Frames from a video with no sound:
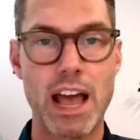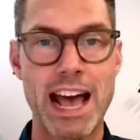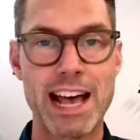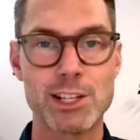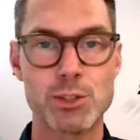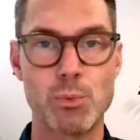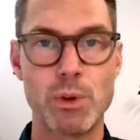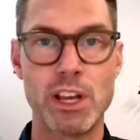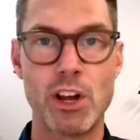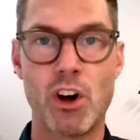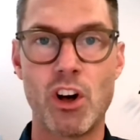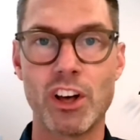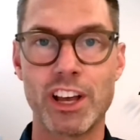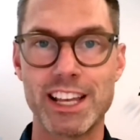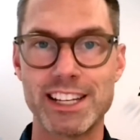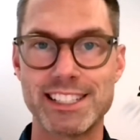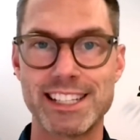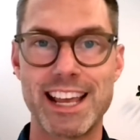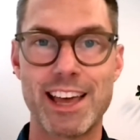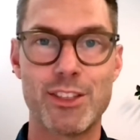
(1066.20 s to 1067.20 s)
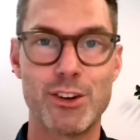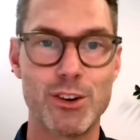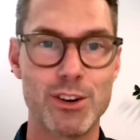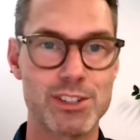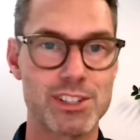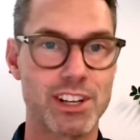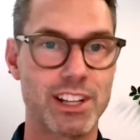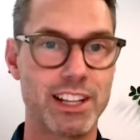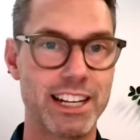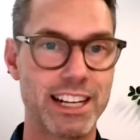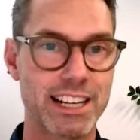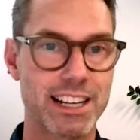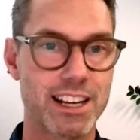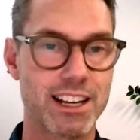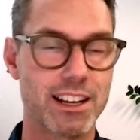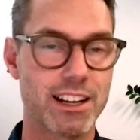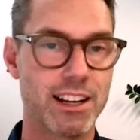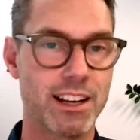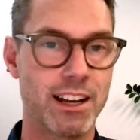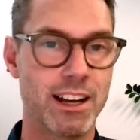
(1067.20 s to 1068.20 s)
as we all get together as
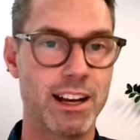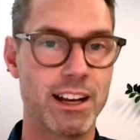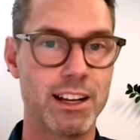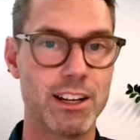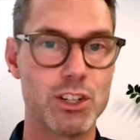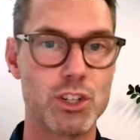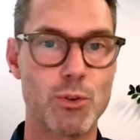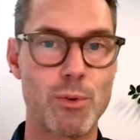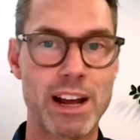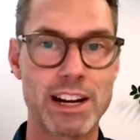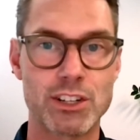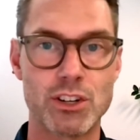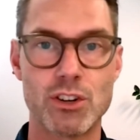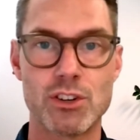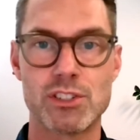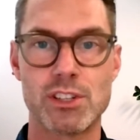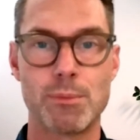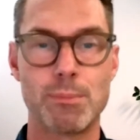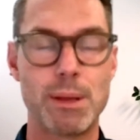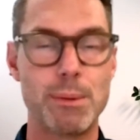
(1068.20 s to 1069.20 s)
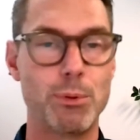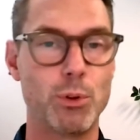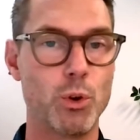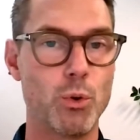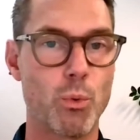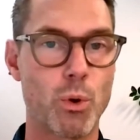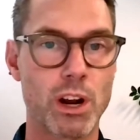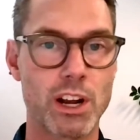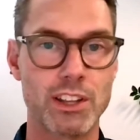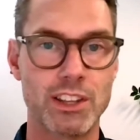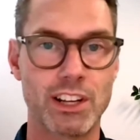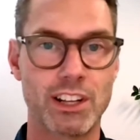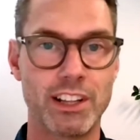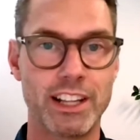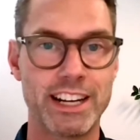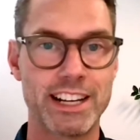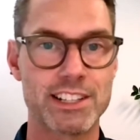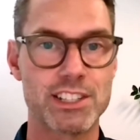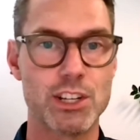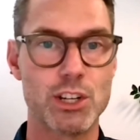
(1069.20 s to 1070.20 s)
clinic directors and people who work in the
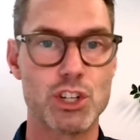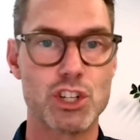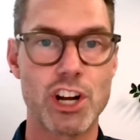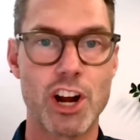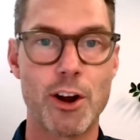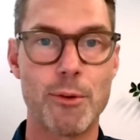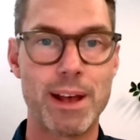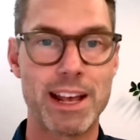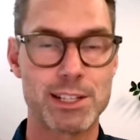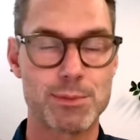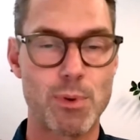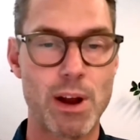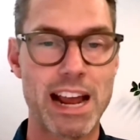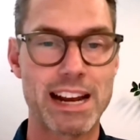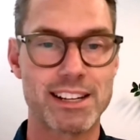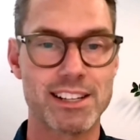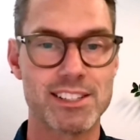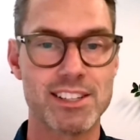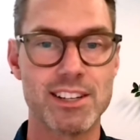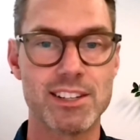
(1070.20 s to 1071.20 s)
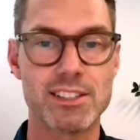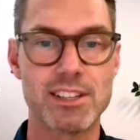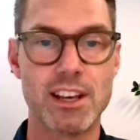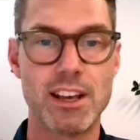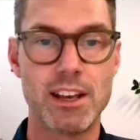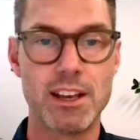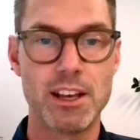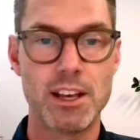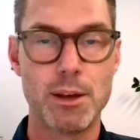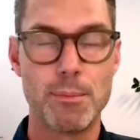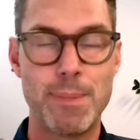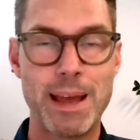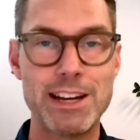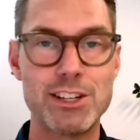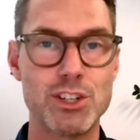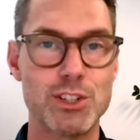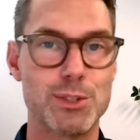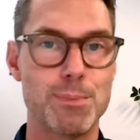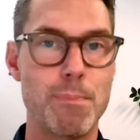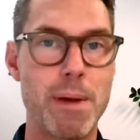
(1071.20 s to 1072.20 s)
clinics and share best practices,
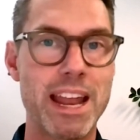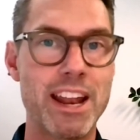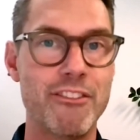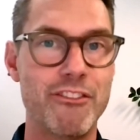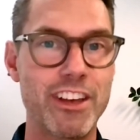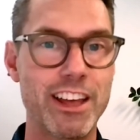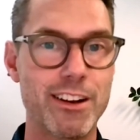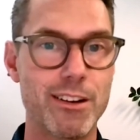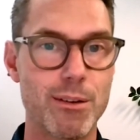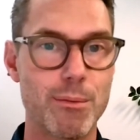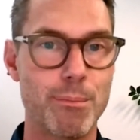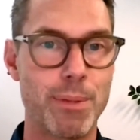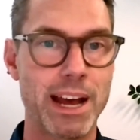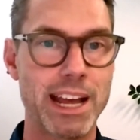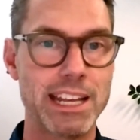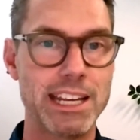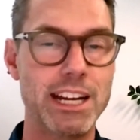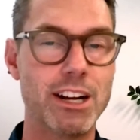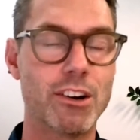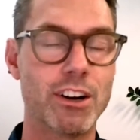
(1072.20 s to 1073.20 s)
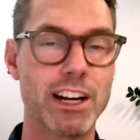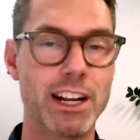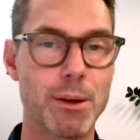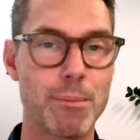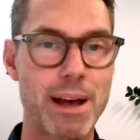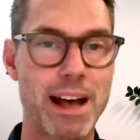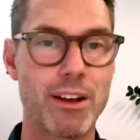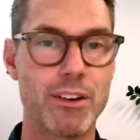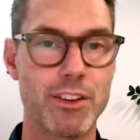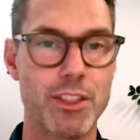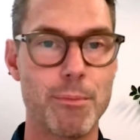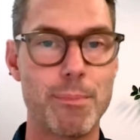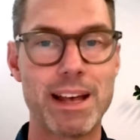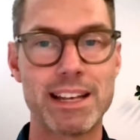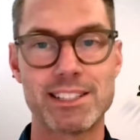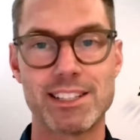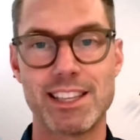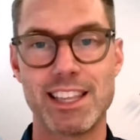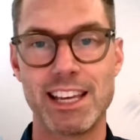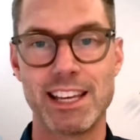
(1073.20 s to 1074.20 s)
patients benefit by hearing about the
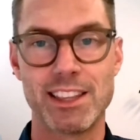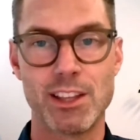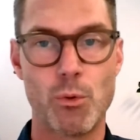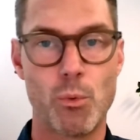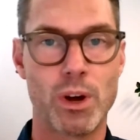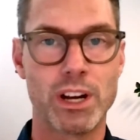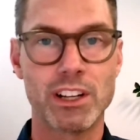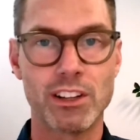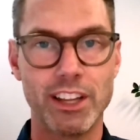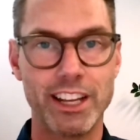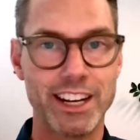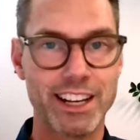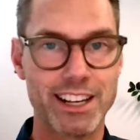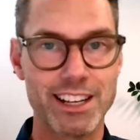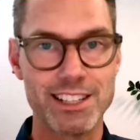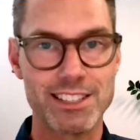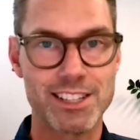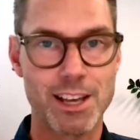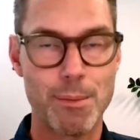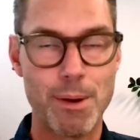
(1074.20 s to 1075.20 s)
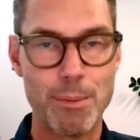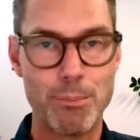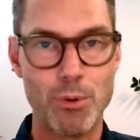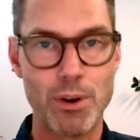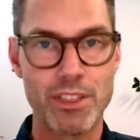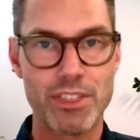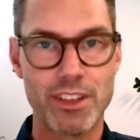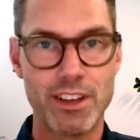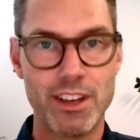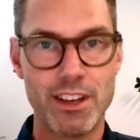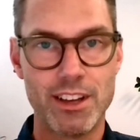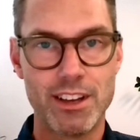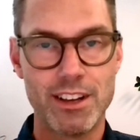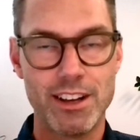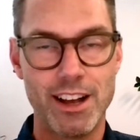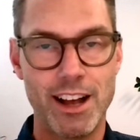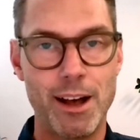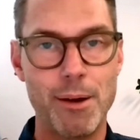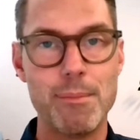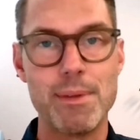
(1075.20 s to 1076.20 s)
best thing that one clinic has come up with
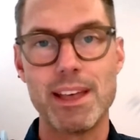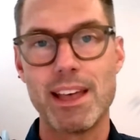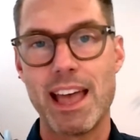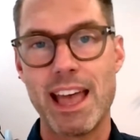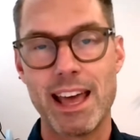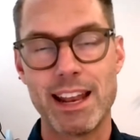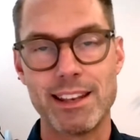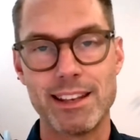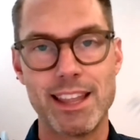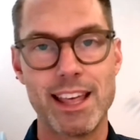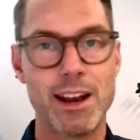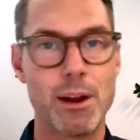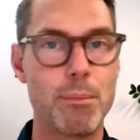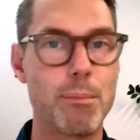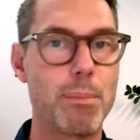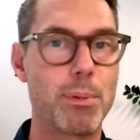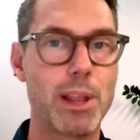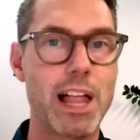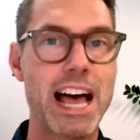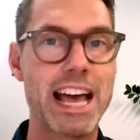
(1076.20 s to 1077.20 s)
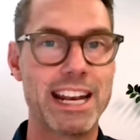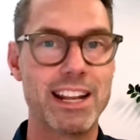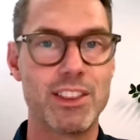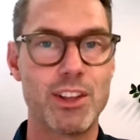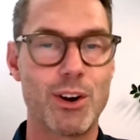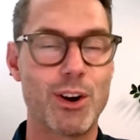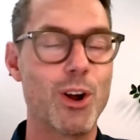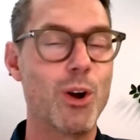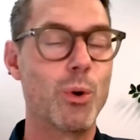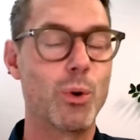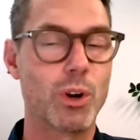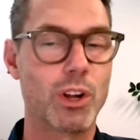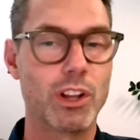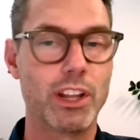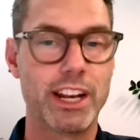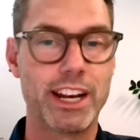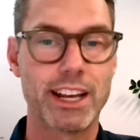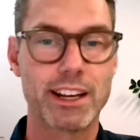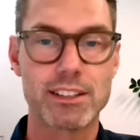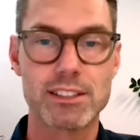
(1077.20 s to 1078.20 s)
and then apply it in their own
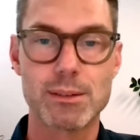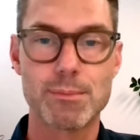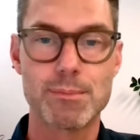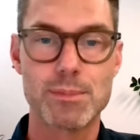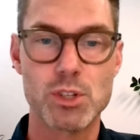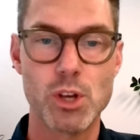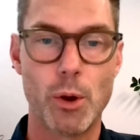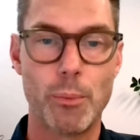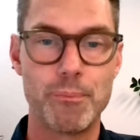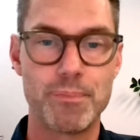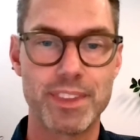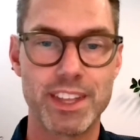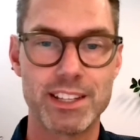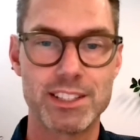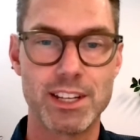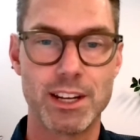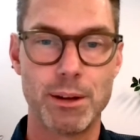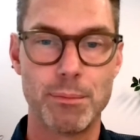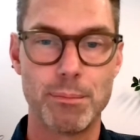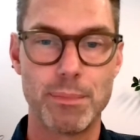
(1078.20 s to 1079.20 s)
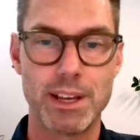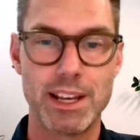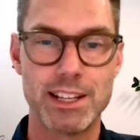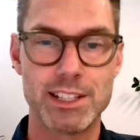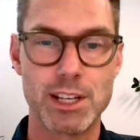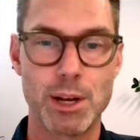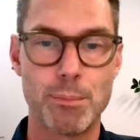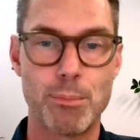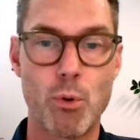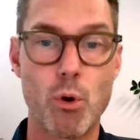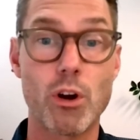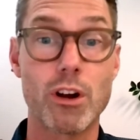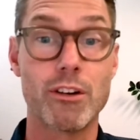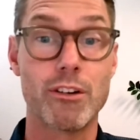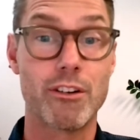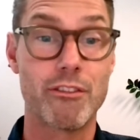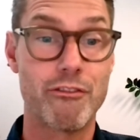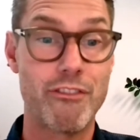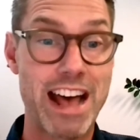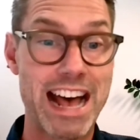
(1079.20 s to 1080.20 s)
clinics. So it's an
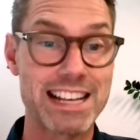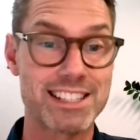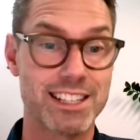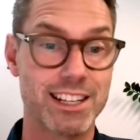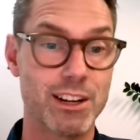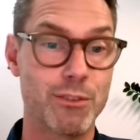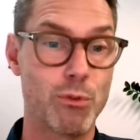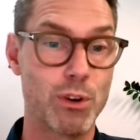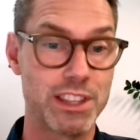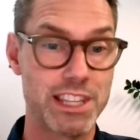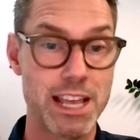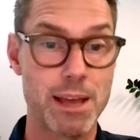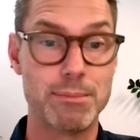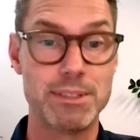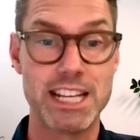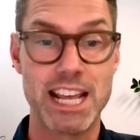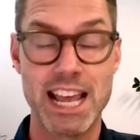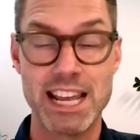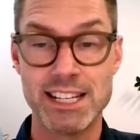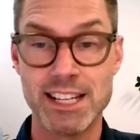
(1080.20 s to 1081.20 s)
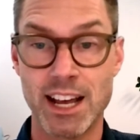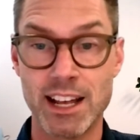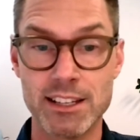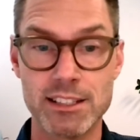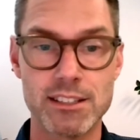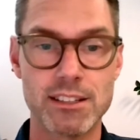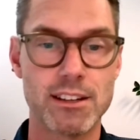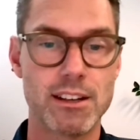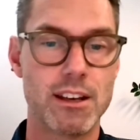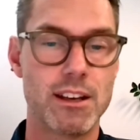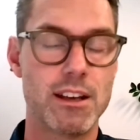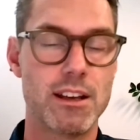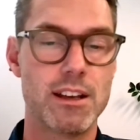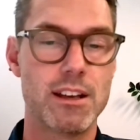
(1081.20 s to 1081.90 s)
important facet of what the MDA does.